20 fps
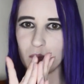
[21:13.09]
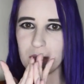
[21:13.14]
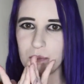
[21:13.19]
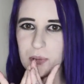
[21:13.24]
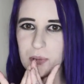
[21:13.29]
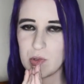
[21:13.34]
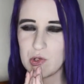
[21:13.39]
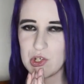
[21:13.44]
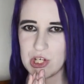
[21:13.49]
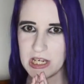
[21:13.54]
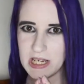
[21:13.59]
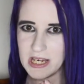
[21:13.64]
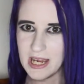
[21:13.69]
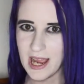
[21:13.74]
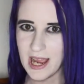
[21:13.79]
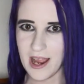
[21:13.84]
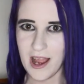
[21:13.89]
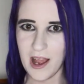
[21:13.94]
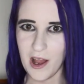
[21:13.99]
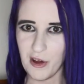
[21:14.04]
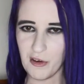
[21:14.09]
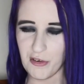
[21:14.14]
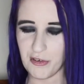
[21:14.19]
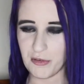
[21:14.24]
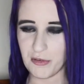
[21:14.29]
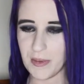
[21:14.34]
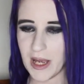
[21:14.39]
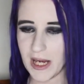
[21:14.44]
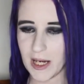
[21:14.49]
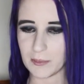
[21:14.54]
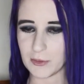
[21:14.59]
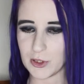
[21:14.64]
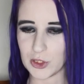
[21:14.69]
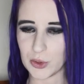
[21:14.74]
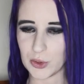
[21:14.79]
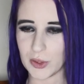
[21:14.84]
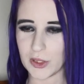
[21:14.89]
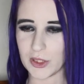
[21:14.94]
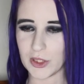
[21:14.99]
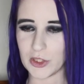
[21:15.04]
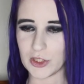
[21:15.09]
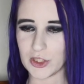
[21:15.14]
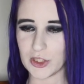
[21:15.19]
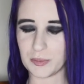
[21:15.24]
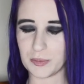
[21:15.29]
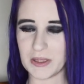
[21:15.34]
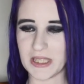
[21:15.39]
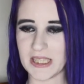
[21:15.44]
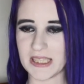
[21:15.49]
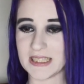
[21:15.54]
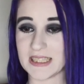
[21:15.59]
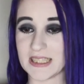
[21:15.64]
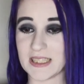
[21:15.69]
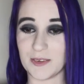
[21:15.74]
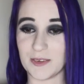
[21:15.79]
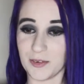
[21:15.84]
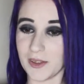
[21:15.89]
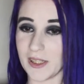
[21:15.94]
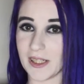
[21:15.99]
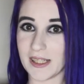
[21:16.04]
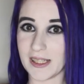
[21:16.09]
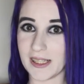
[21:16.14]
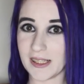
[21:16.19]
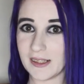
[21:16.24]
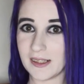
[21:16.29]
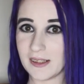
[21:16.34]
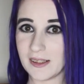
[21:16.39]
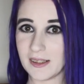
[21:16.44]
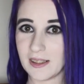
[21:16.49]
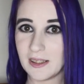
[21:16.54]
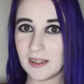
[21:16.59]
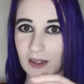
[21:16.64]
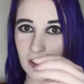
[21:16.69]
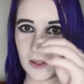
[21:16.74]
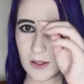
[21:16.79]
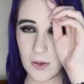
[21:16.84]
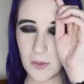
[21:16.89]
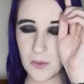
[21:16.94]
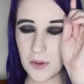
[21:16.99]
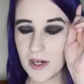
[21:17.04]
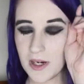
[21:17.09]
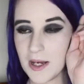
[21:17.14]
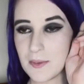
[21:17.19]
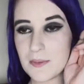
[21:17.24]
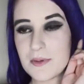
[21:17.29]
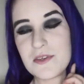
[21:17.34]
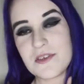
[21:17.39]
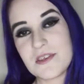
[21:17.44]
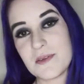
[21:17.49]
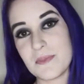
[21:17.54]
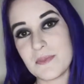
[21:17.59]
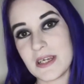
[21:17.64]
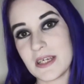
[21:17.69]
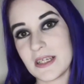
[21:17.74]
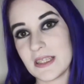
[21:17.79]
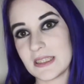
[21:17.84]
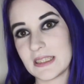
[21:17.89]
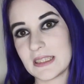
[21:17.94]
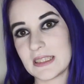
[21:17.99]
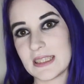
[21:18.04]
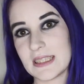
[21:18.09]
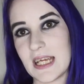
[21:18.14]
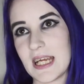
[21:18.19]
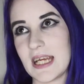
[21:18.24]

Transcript: bougie AF makeup tutorial just because it's fun, or I will do something else.